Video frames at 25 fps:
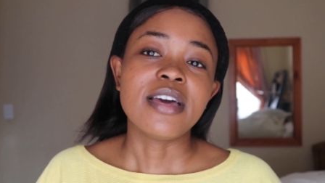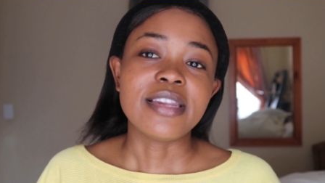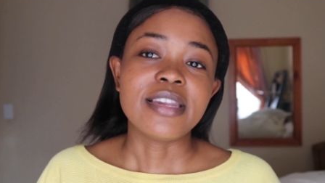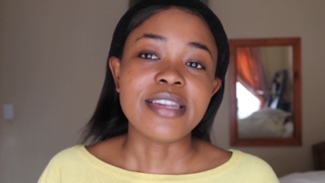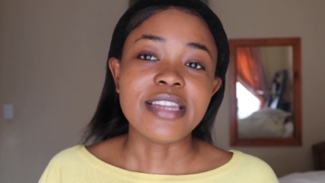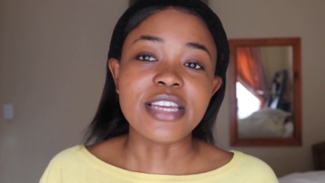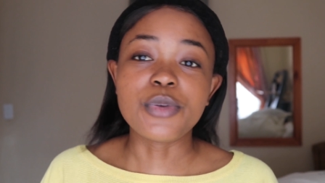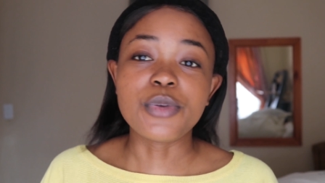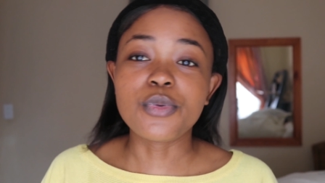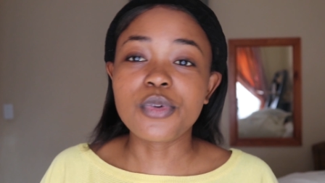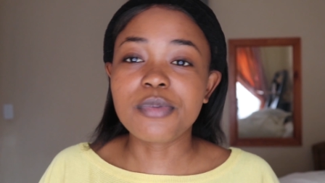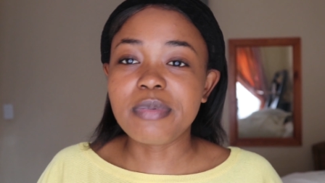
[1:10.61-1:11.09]

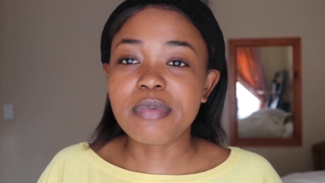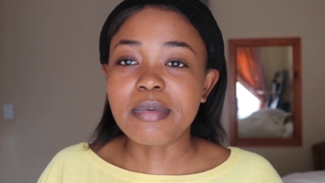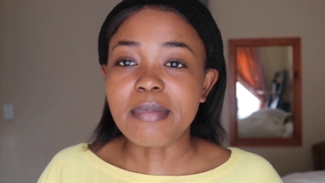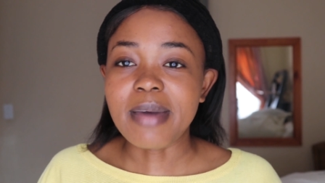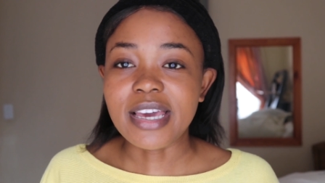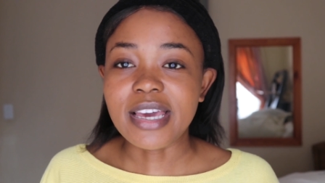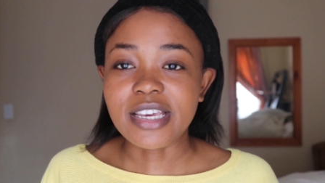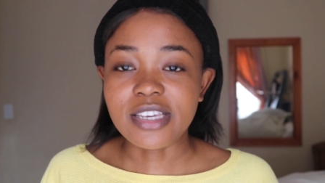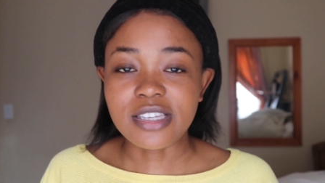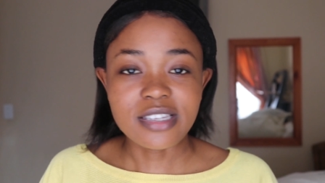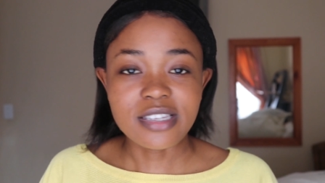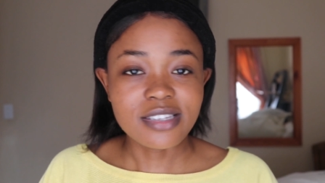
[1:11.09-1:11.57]
it would be
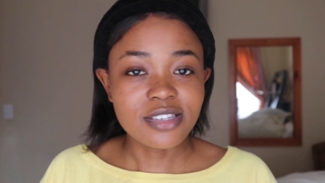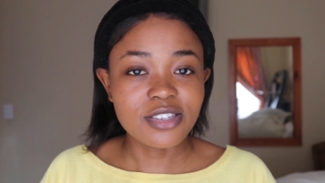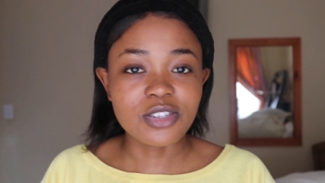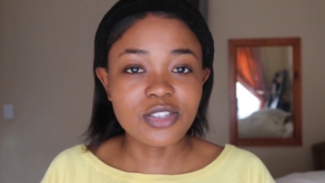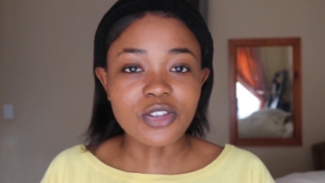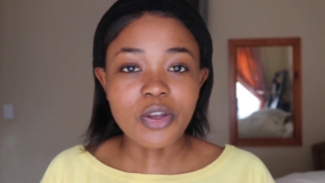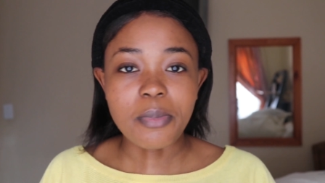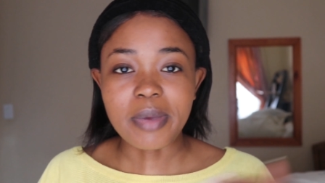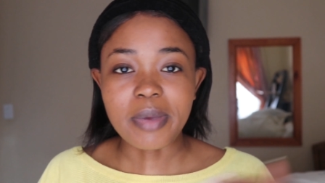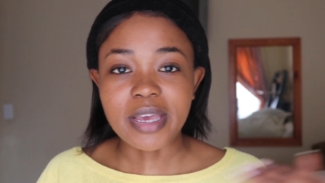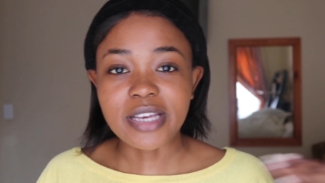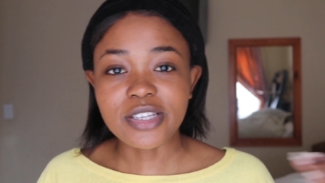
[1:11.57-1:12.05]
my
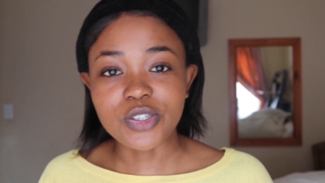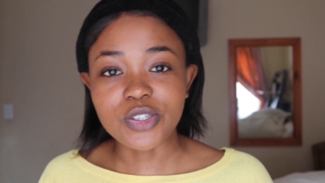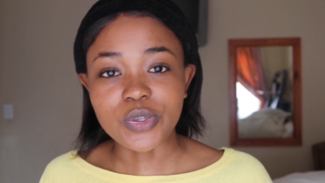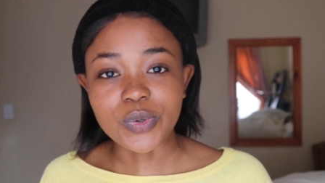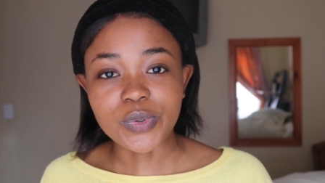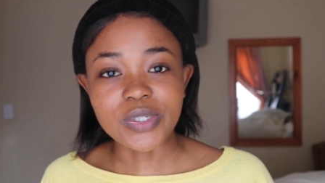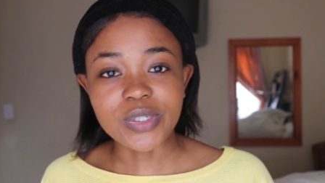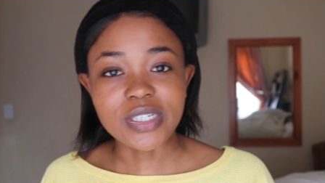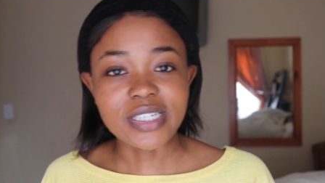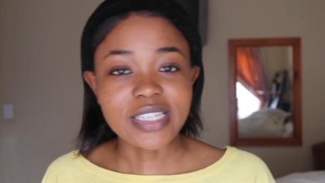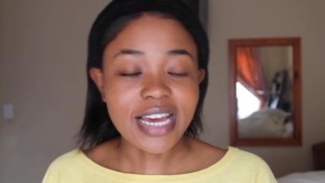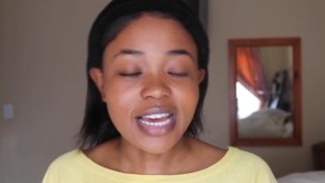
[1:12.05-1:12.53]
stopping
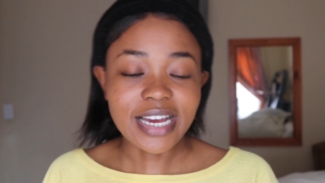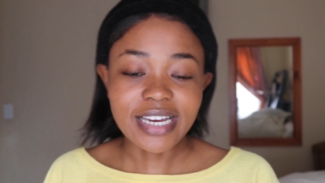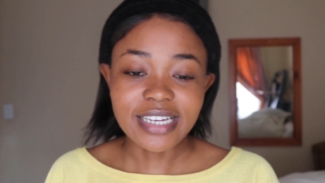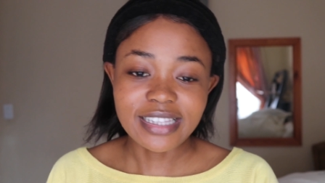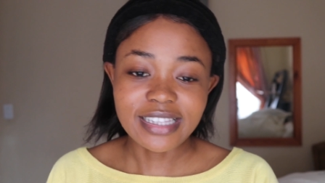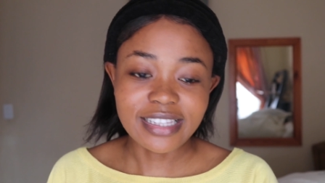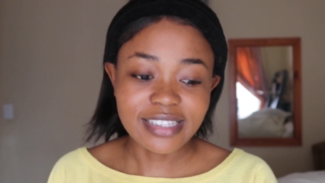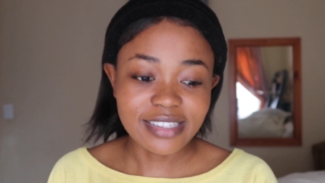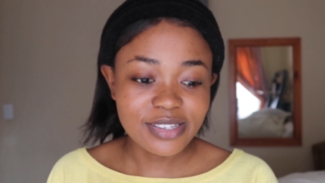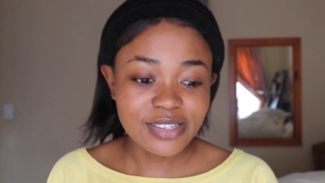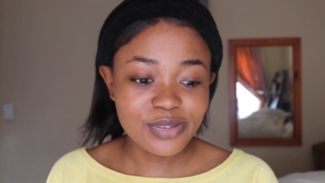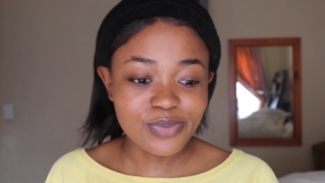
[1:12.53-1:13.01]
zone. Like,
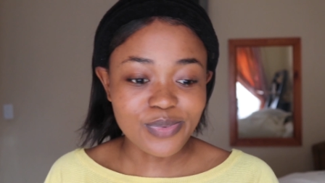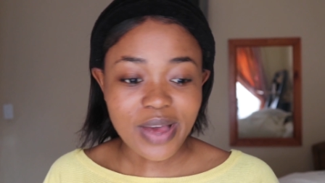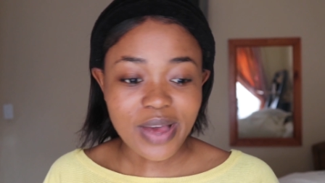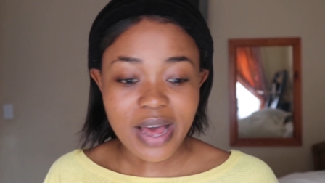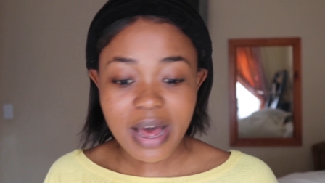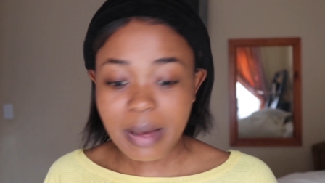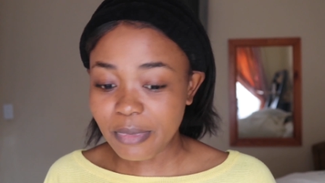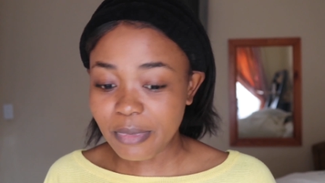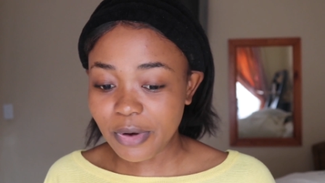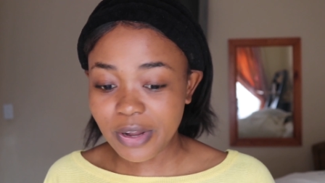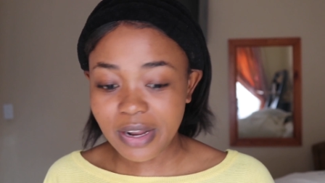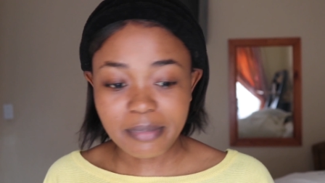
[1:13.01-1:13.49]
this is where
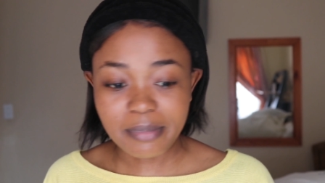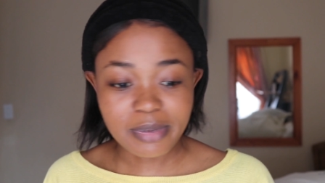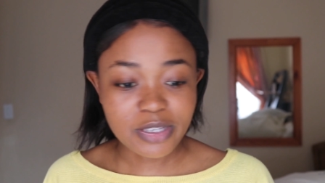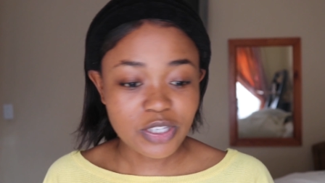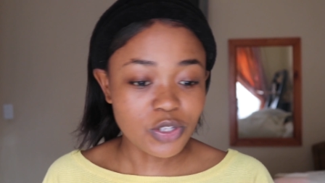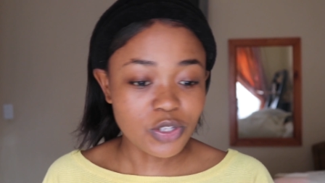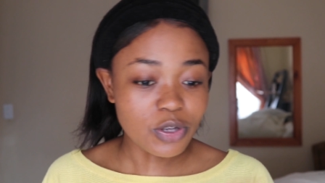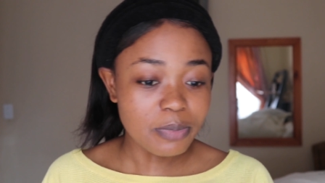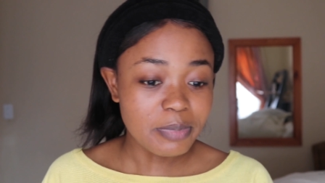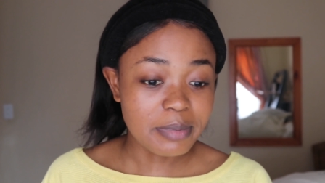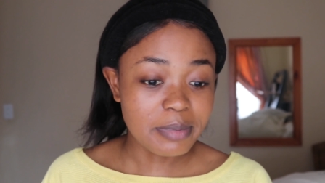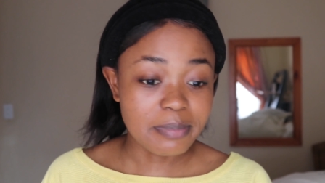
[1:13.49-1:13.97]
I'm gonna be
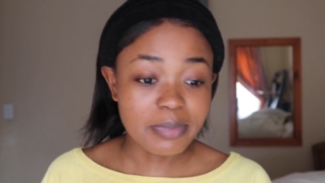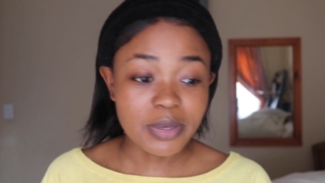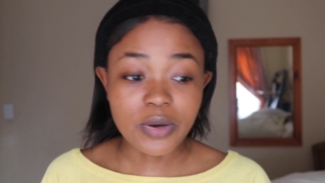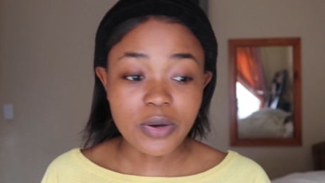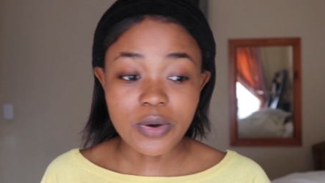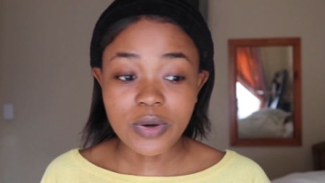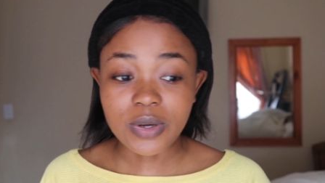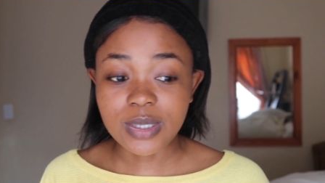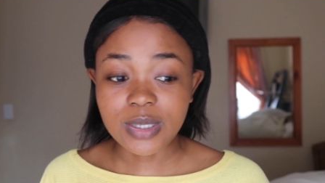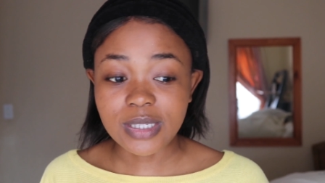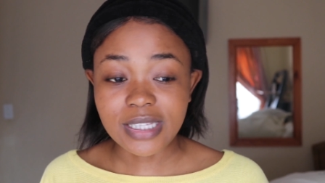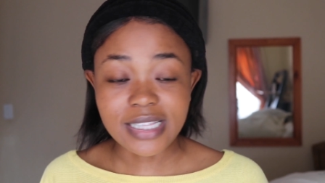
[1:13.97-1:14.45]
stopping,
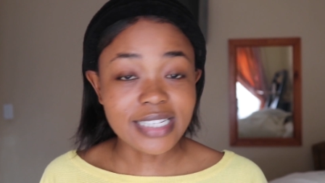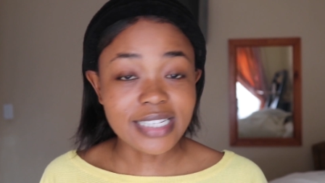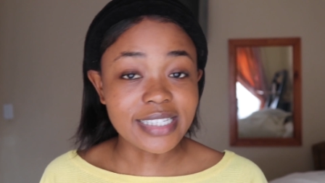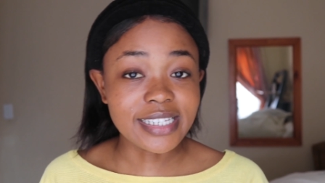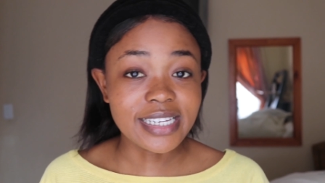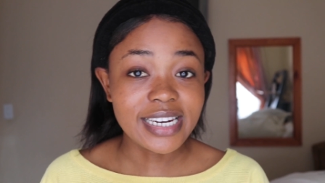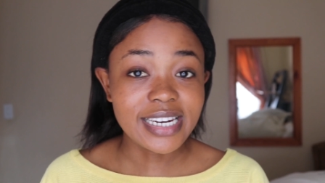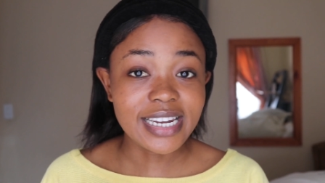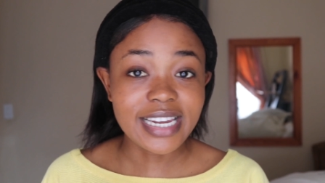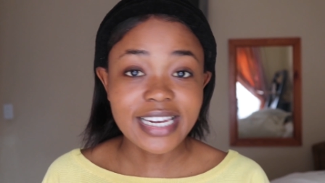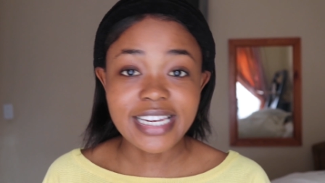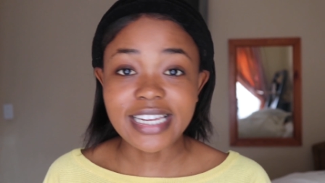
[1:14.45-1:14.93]
because
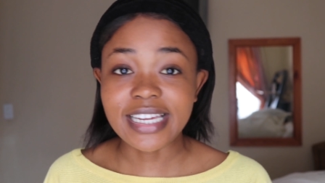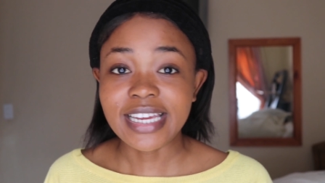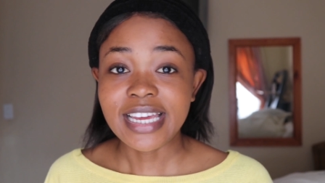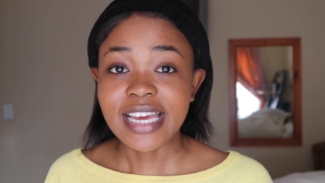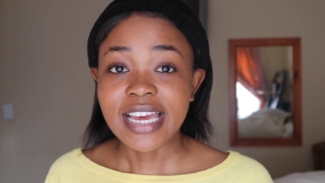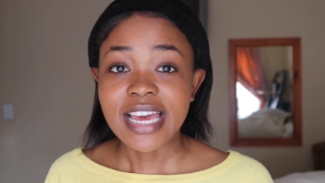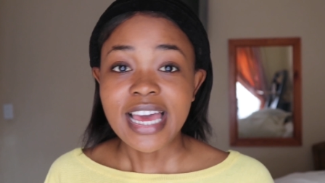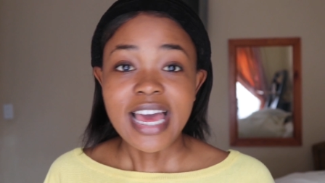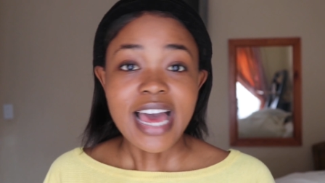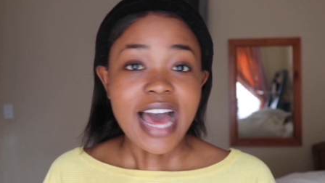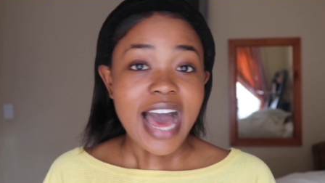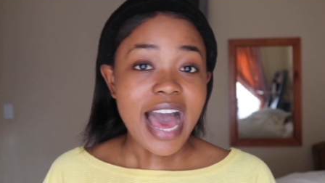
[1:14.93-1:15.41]
literally
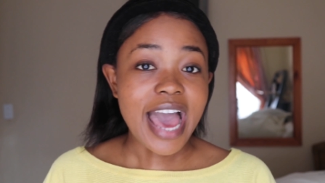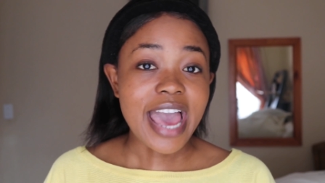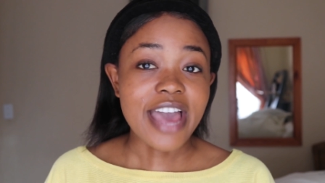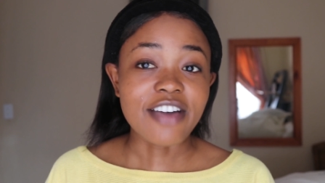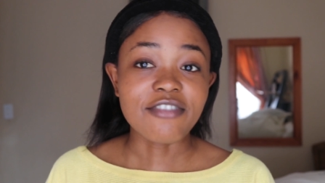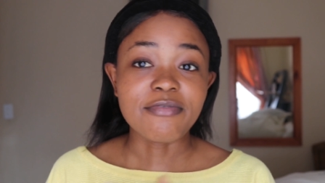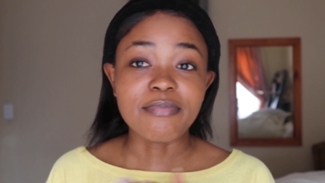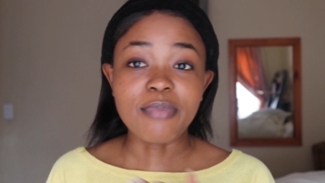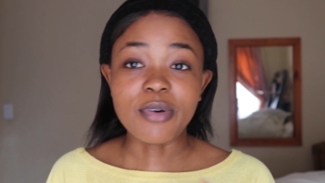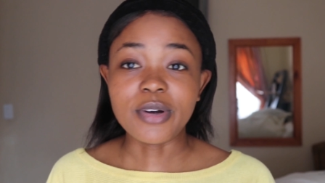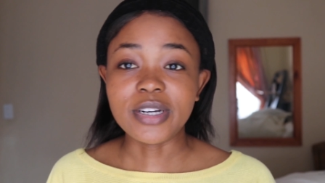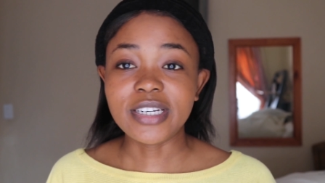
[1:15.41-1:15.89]
I
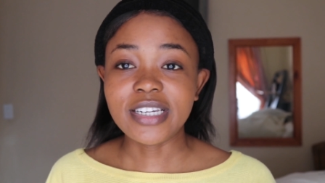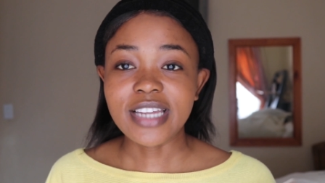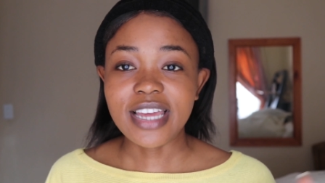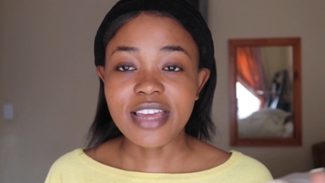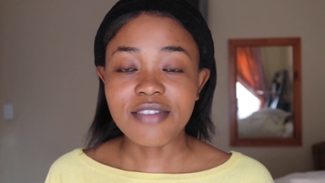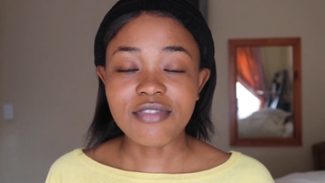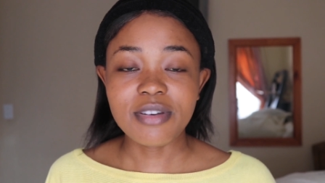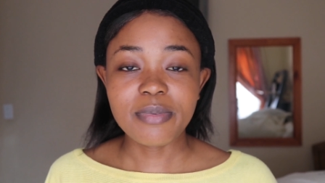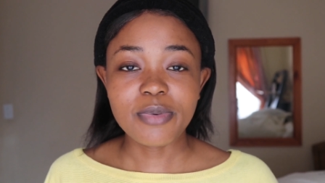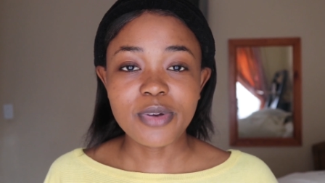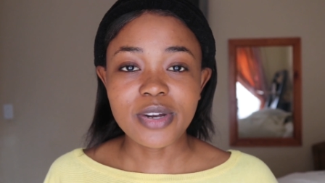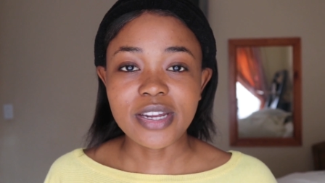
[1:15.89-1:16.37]
have bought
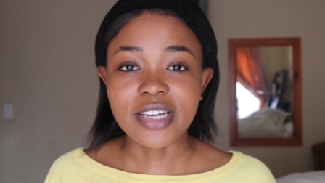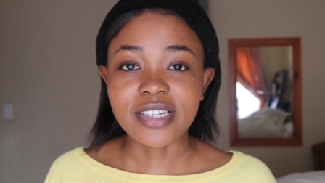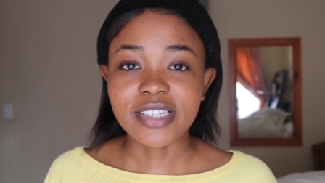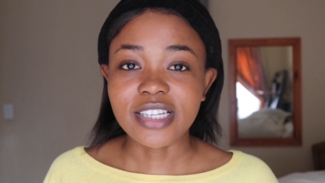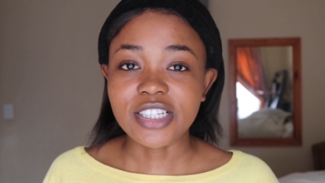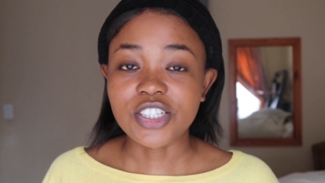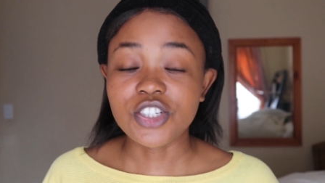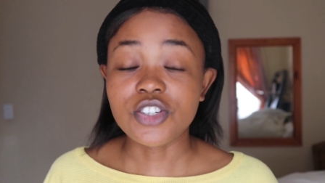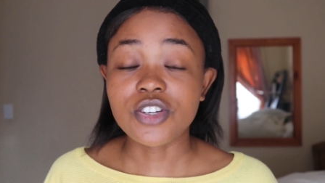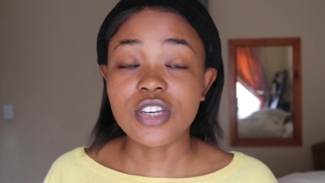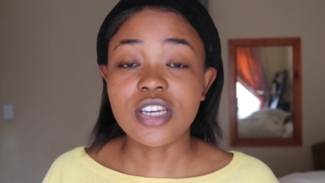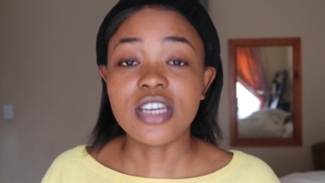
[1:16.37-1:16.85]
every product
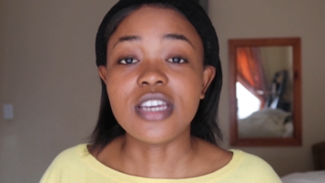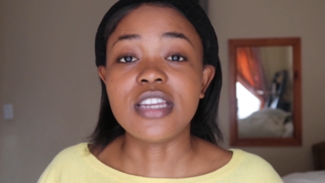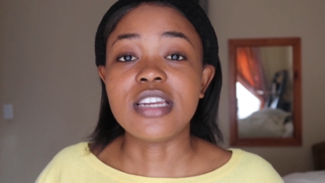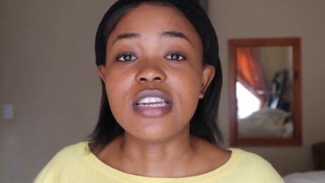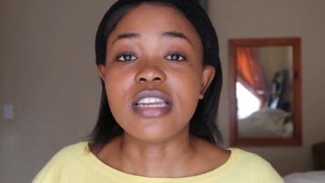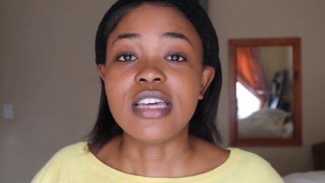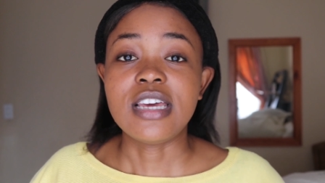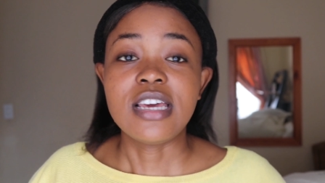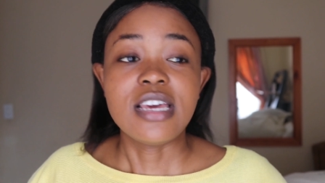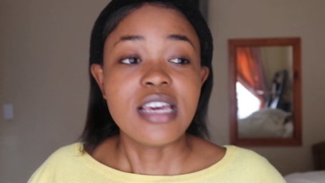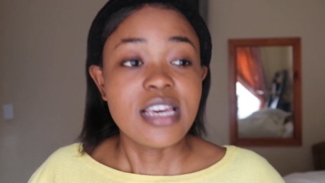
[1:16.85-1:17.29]
that you can